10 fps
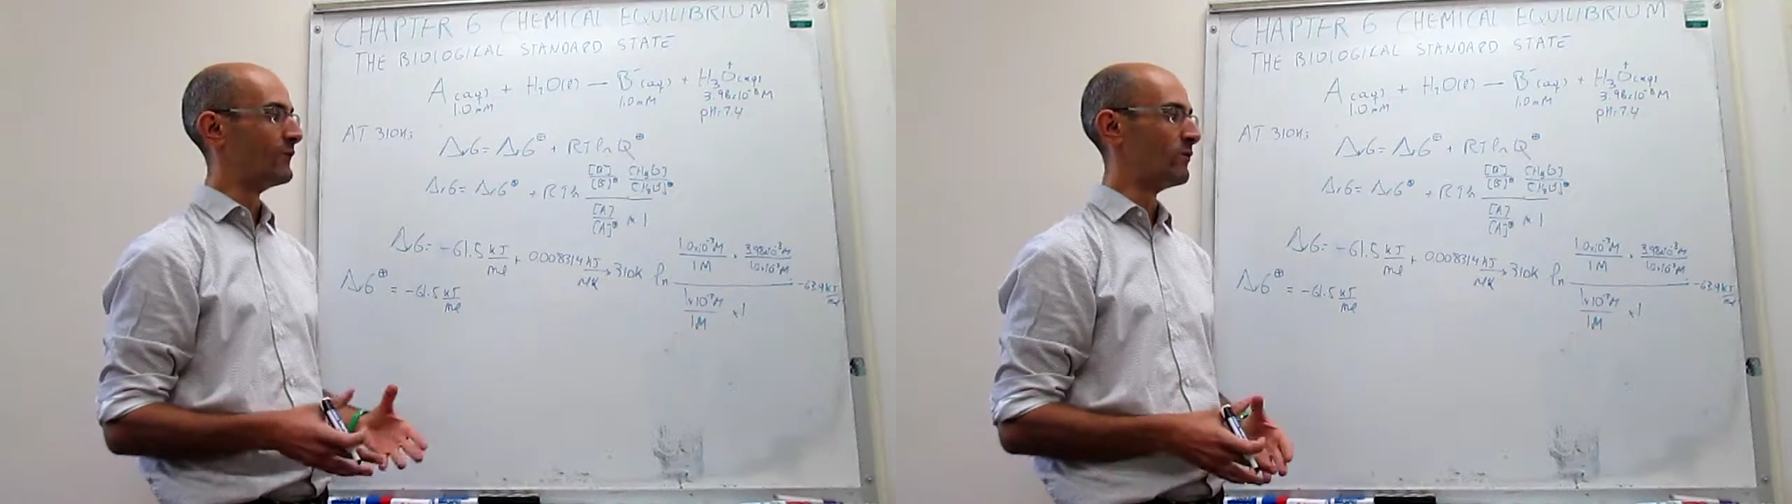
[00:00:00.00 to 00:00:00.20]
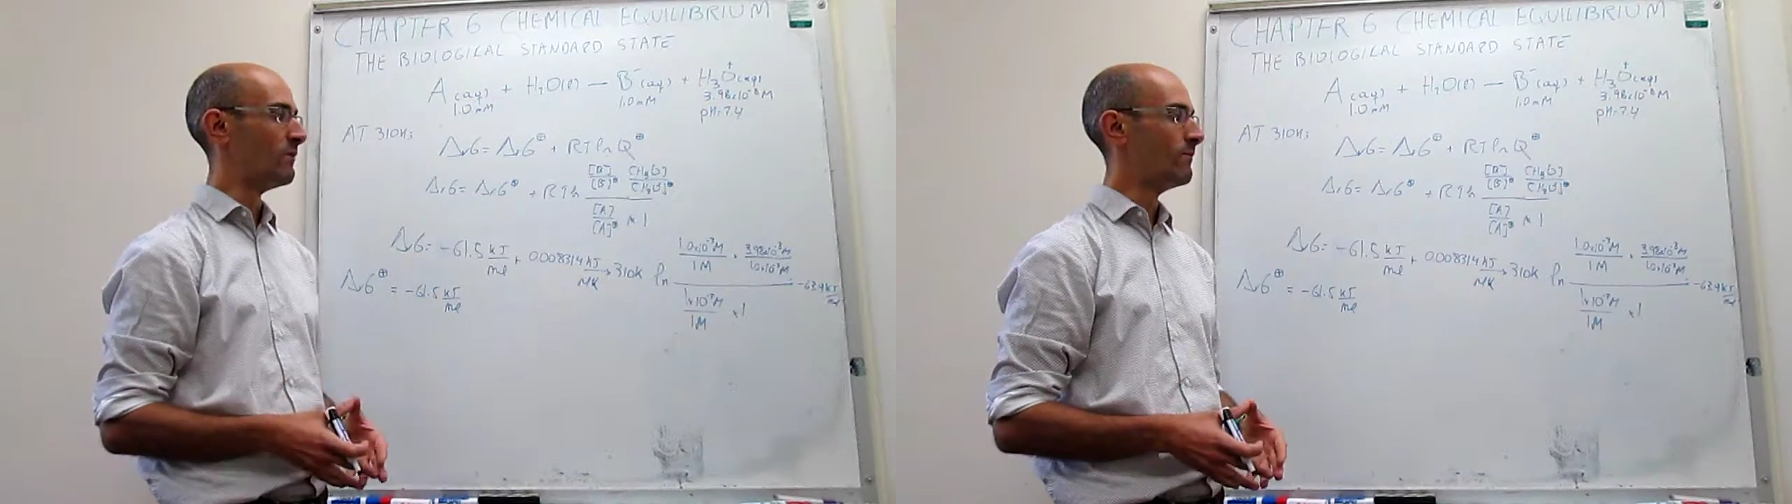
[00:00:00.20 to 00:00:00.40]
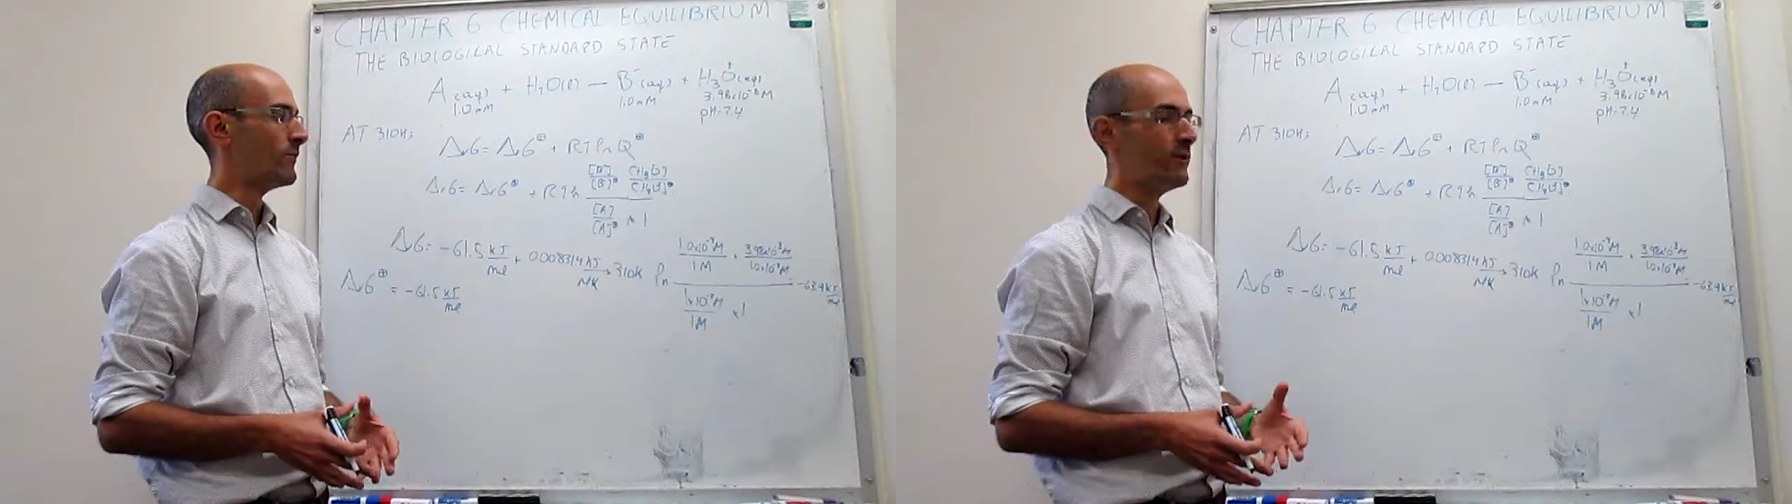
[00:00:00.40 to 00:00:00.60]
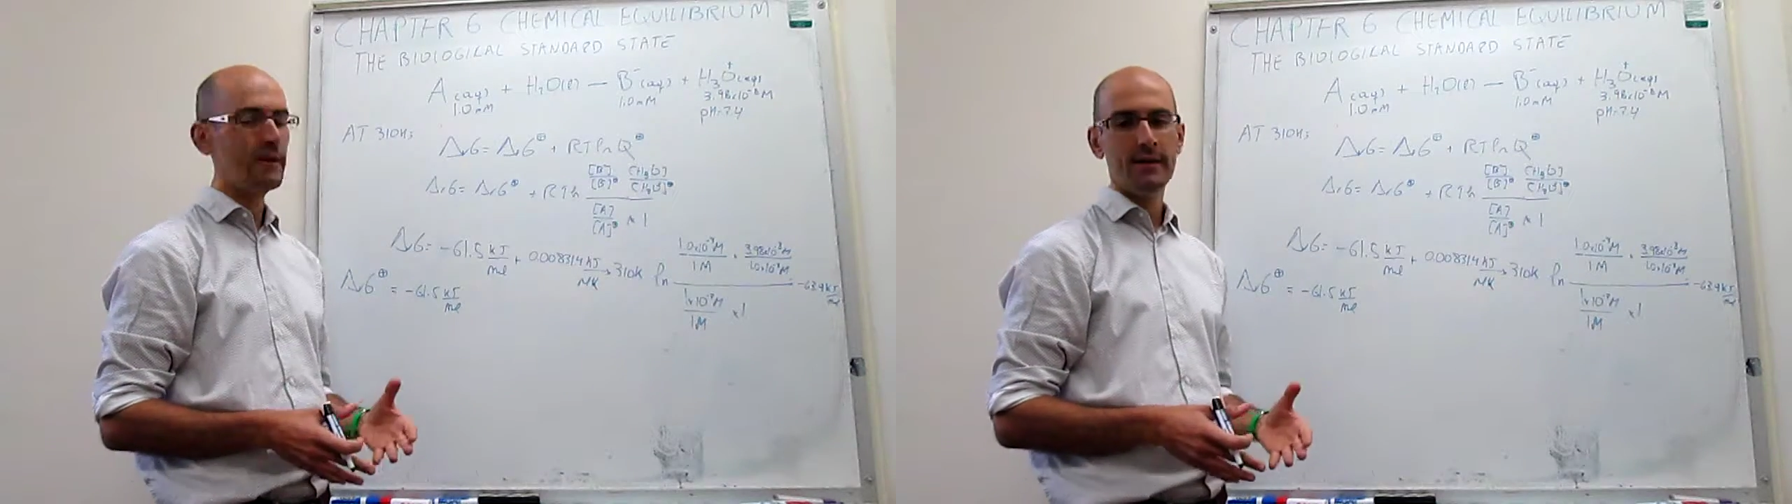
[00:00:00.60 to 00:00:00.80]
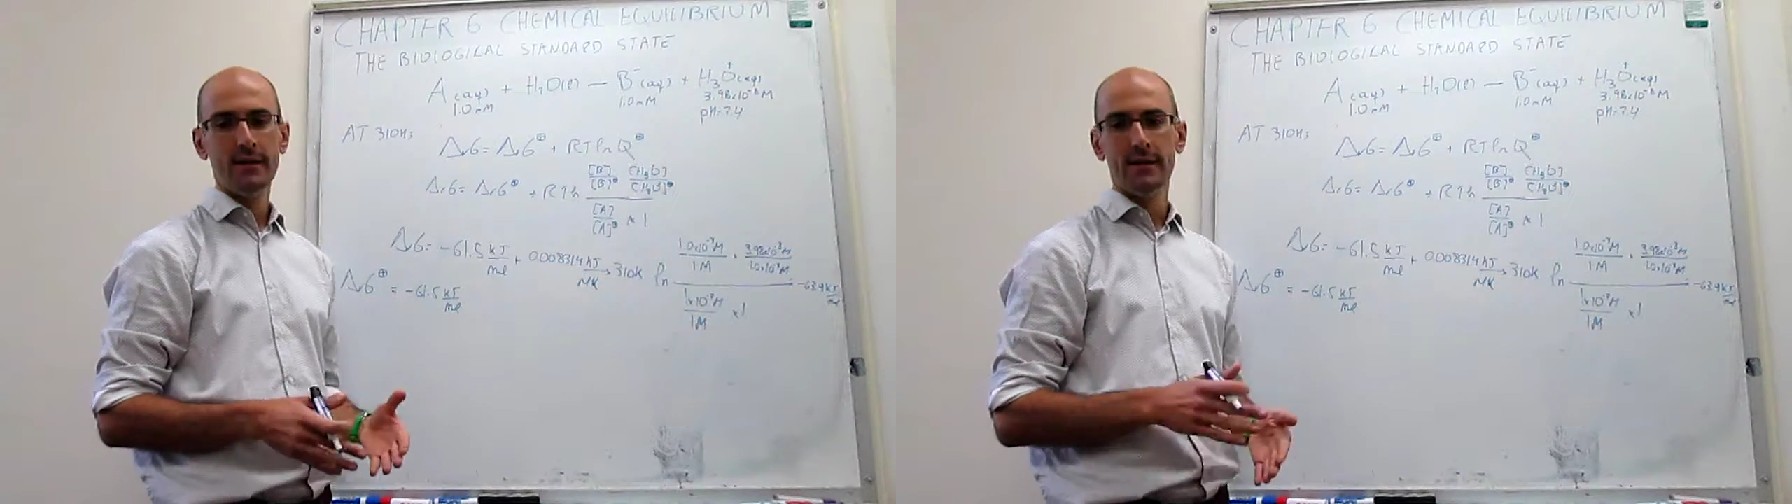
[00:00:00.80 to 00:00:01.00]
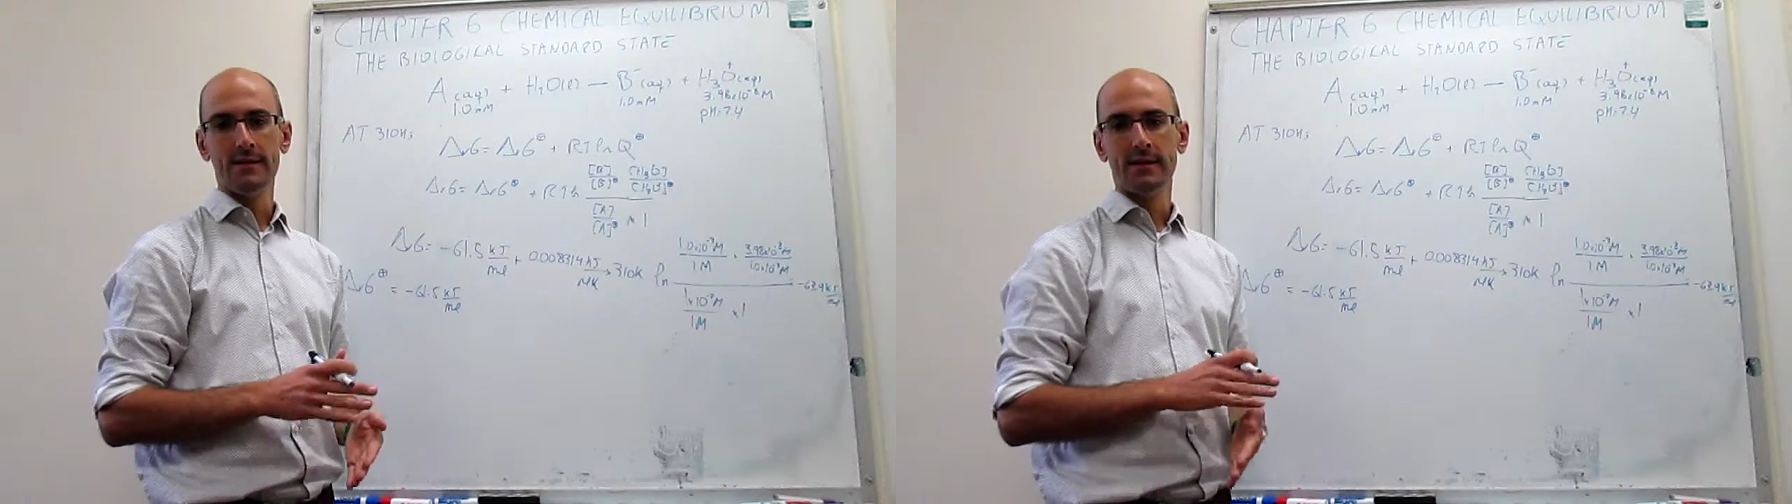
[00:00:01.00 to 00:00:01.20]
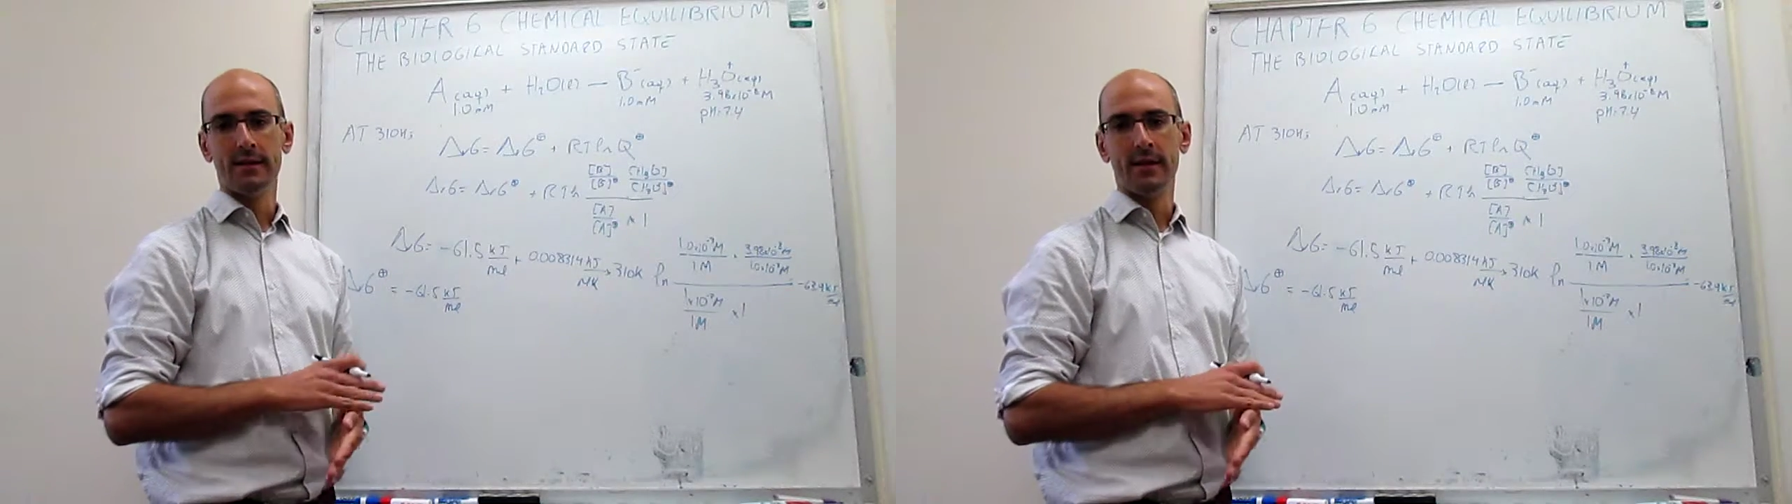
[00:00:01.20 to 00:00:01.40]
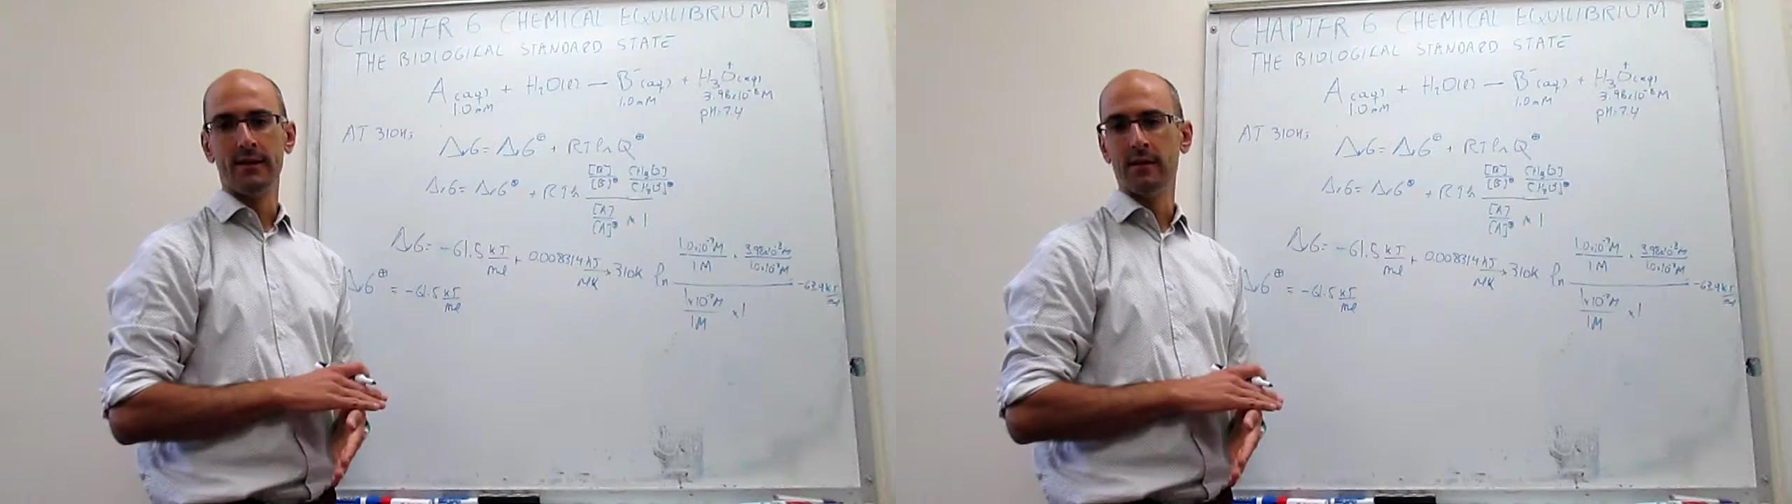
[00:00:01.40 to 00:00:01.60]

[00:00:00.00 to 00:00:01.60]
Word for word: to remember is that again,